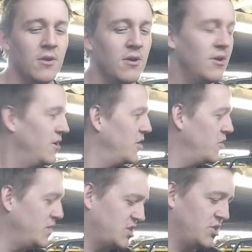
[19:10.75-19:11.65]
Oh,
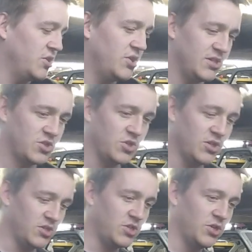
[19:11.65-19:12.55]
it's good, it's good,
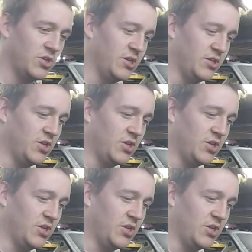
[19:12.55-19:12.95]
it's good.